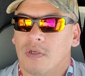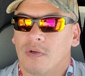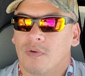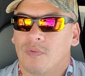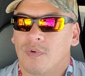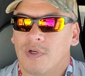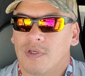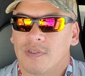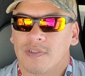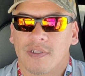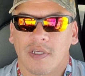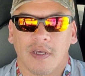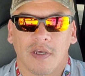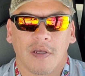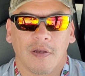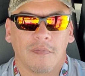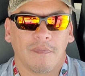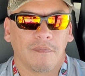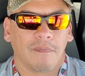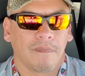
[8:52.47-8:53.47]
Was
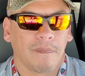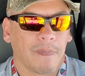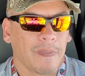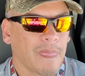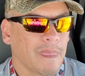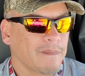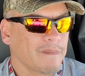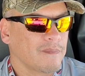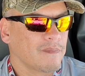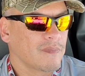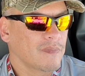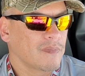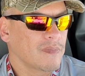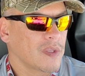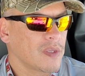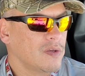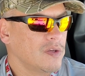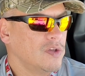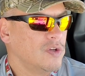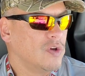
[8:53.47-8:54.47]

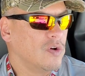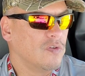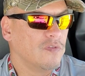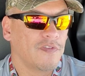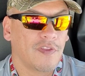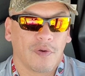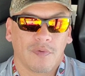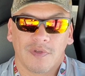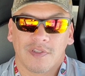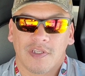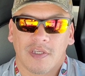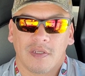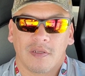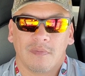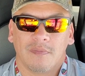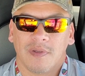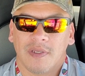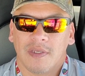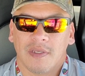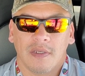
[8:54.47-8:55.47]
if there was going to
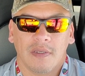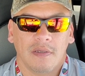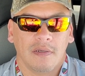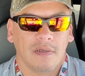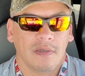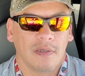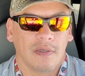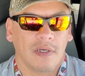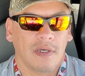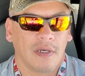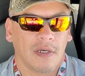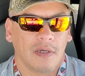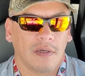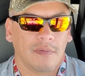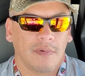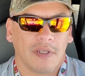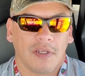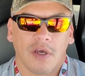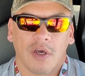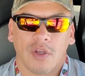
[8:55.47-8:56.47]
be
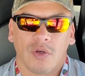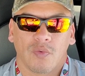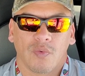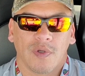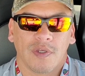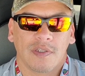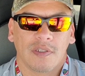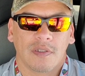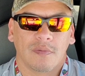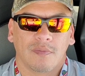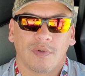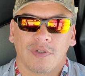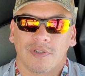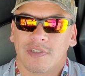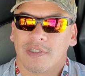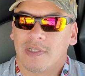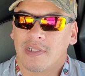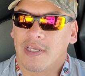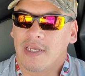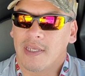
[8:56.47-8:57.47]
an unreasonable
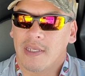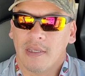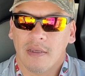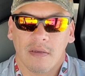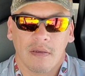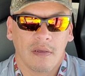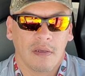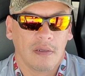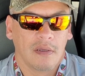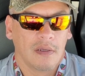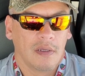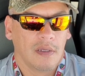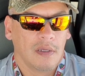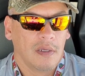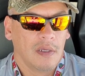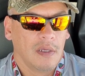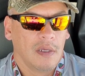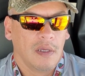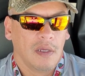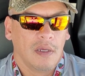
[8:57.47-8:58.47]
delay,
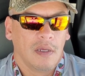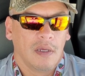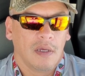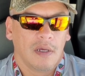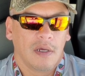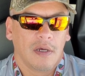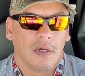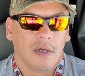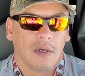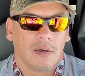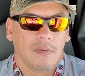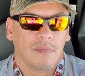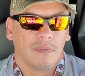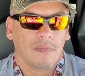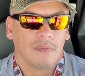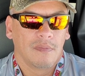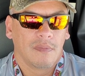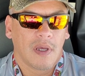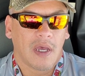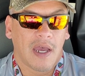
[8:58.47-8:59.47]

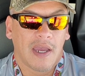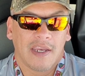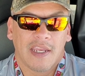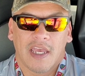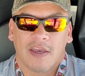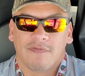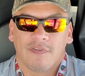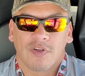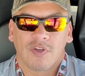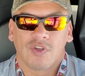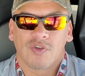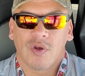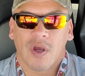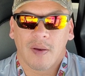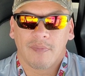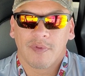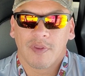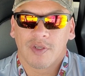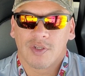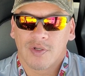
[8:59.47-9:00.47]
I'd have to
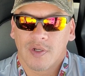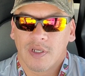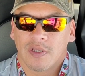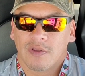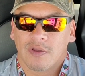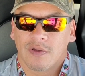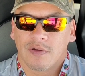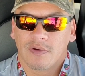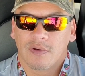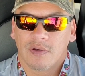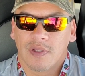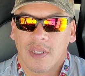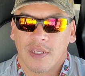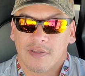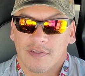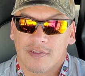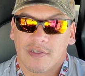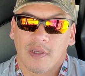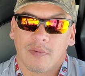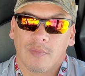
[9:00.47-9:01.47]
drop the trailer
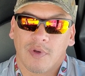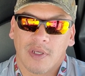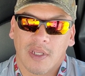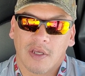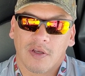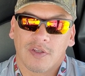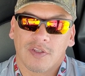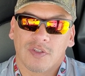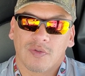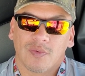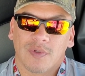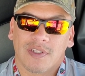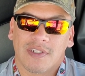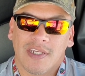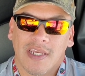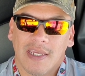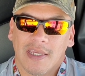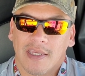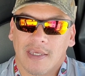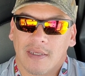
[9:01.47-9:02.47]
and someone else would
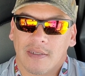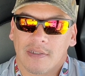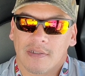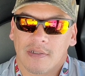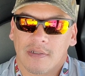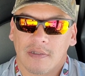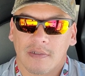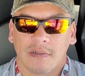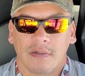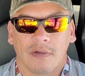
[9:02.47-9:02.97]
take it.